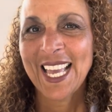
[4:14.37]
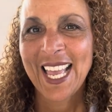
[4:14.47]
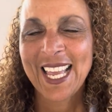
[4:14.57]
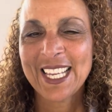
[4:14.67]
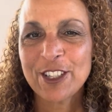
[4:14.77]

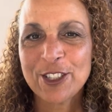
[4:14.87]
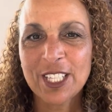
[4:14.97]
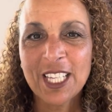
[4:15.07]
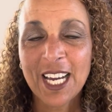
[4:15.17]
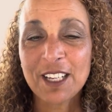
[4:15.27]
And there's a
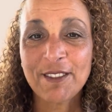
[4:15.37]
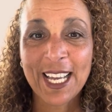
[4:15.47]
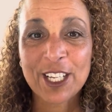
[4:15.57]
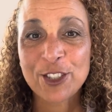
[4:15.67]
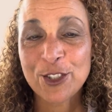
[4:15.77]
lot of
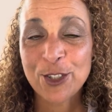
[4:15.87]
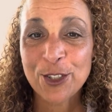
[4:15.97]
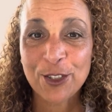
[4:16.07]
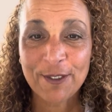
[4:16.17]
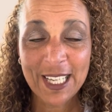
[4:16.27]

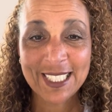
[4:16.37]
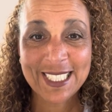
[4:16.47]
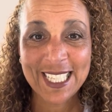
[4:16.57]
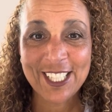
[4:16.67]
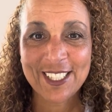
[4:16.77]
external
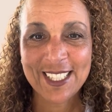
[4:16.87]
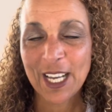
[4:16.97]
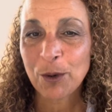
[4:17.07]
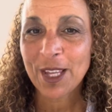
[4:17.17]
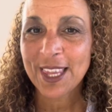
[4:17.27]
validation
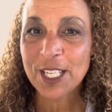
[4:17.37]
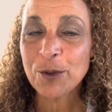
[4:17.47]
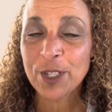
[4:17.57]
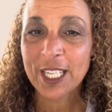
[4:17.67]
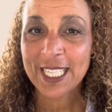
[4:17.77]
that we think
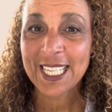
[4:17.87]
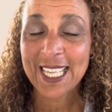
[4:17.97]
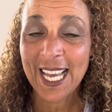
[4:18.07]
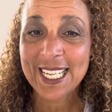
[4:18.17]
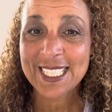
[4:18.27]
we're going to
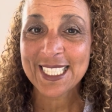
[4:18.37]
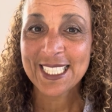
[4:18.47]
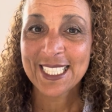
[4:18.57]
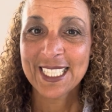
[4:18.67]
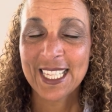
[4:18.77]
get
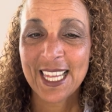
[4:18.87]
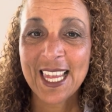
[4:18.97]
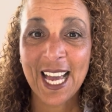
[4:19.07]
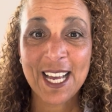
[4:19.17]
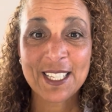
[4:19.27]

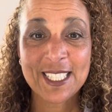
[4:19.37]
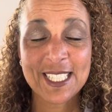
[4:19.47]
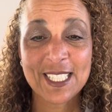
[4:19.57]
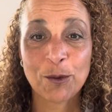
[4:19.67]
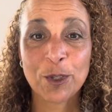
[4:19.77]

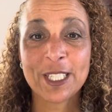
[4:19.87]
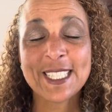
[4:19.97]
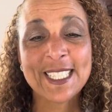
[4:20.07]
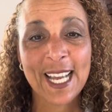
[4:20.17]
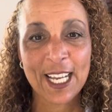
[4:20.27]
that we're
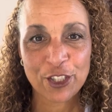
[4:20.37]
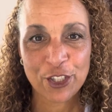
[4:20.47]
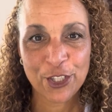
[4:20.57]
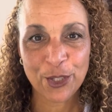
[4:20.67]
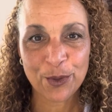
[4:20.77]
attached
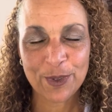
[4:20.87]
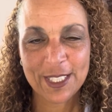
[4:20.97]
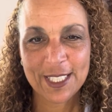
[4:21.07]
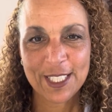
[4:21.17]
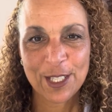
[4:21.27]
to.
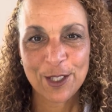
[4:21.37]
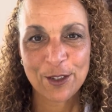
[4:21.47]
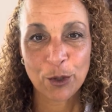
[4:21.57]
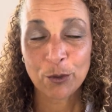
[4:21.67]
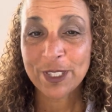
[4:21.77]

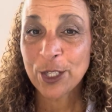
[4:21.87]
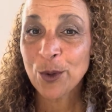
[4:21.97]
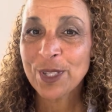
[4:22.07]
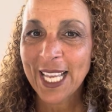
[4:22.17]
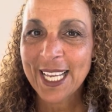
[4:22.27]
So when we
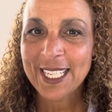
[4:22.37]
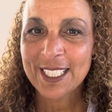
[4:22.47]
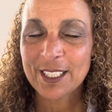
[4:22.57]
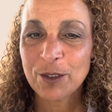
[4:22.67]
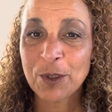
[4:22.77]
don't get
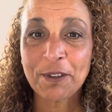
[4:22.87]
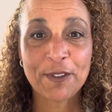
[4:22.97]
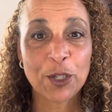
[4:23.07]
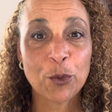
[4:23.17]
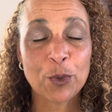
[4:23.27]
it, we
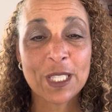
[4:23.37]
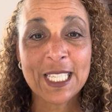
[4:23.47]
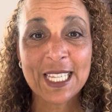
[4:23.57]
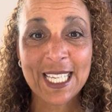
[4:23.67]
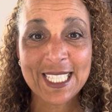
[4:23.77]
feel really
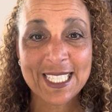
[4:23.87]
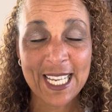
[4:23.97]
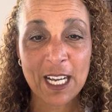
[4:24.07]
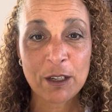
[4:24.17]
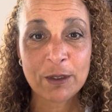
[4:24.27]
let
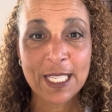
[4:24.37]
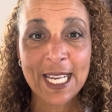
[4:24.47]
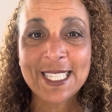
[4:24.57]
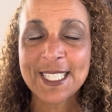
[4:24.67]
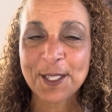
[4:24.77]
down
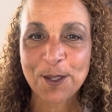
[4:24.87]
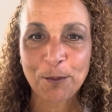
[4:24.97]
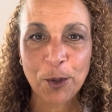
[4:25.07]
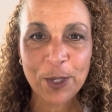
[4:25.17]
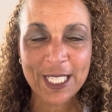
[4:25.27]
and
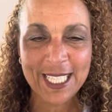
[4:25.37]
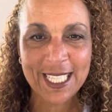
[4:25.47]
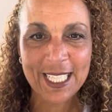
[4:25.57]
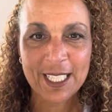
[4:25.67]
disappointed,